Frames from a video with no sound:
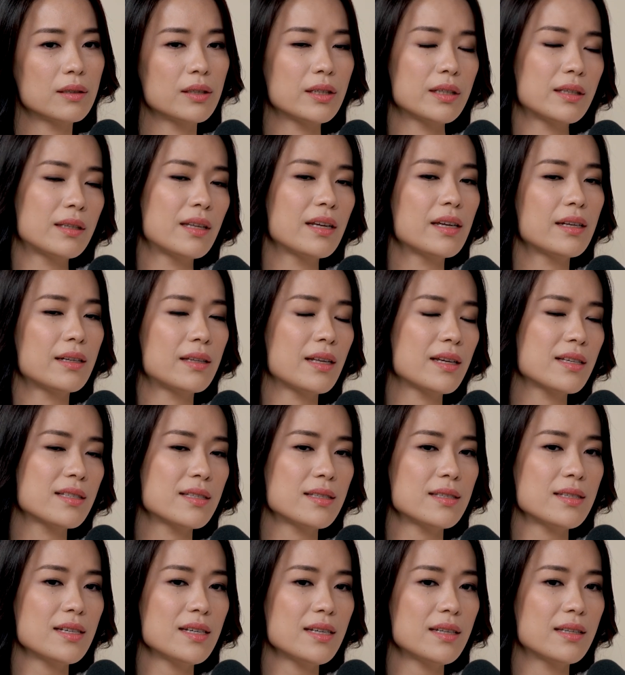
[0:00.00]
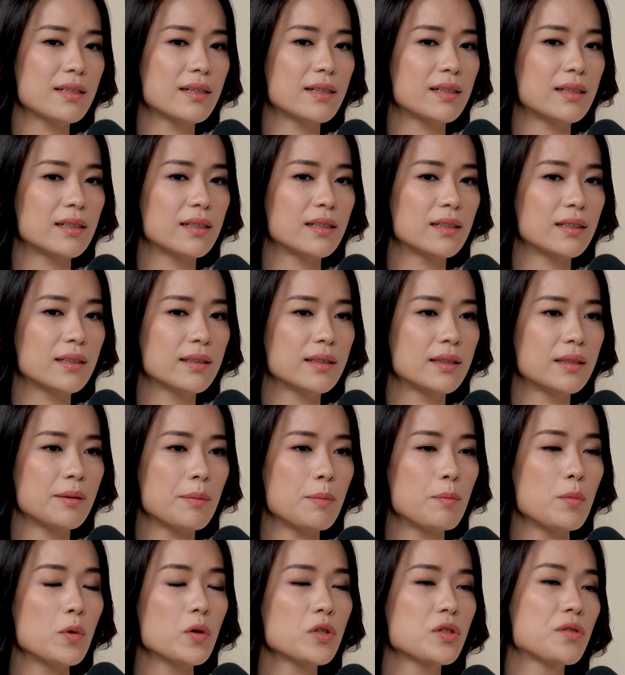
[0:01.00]
they see the
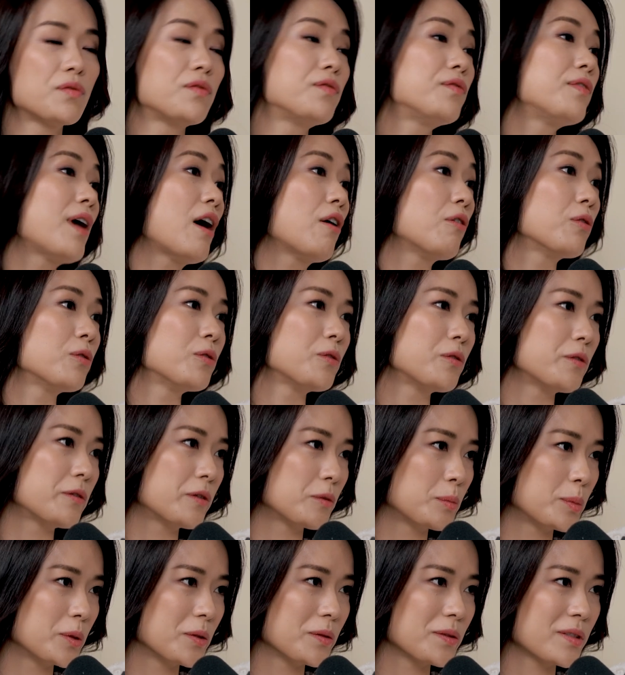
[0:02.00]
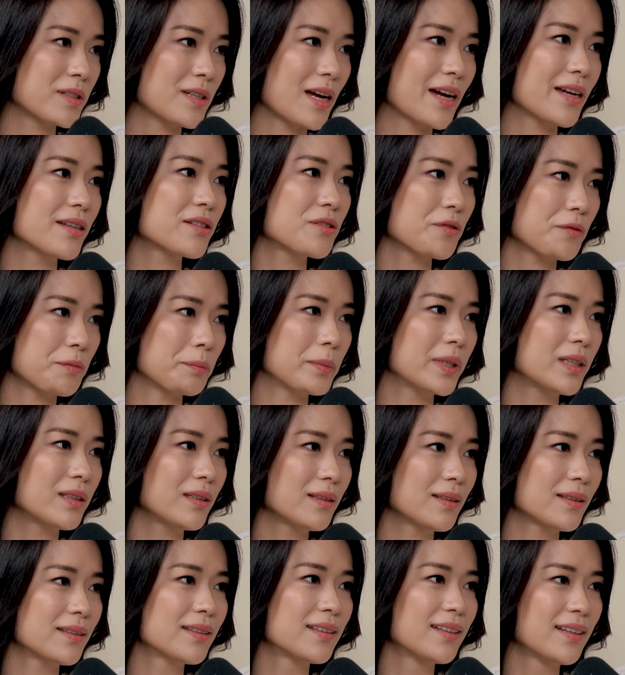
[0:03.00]
most vulnerable sides of
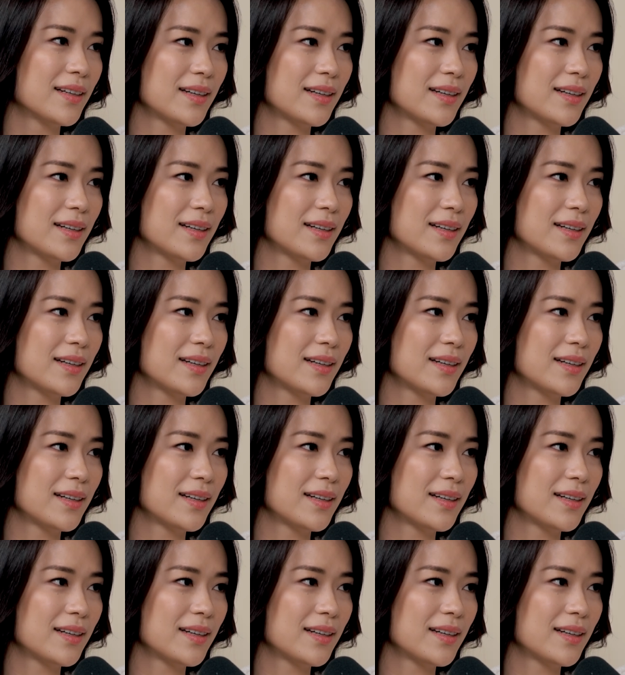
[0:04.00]
me.